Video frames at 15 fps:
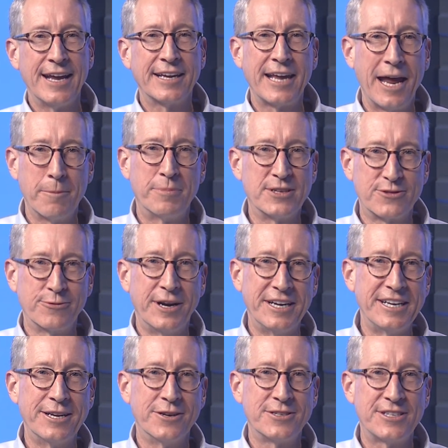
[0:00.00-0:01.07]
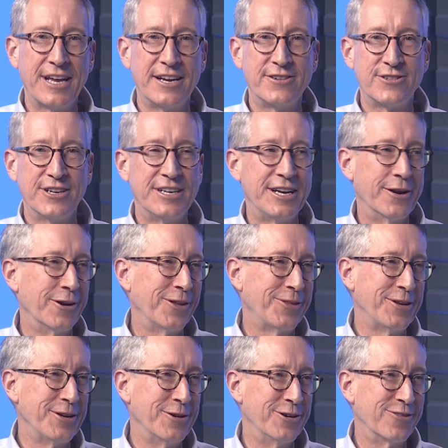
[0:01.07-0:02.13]
campus radio station here at
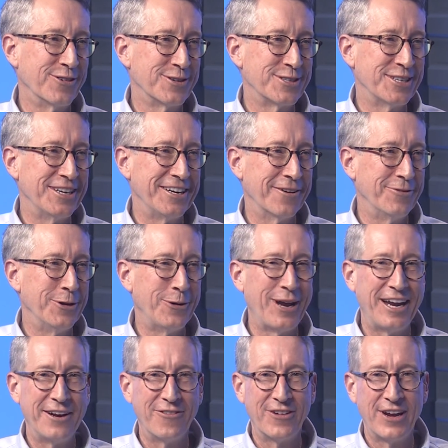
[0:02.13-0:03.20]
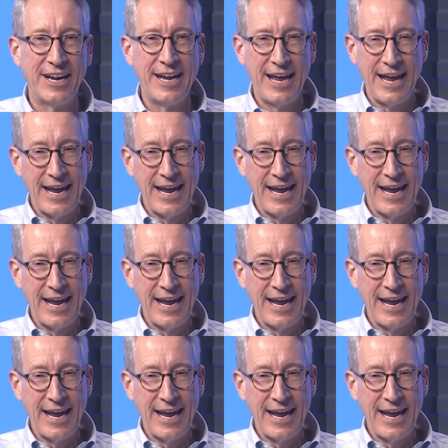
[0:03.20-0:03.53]
the University of New Haven.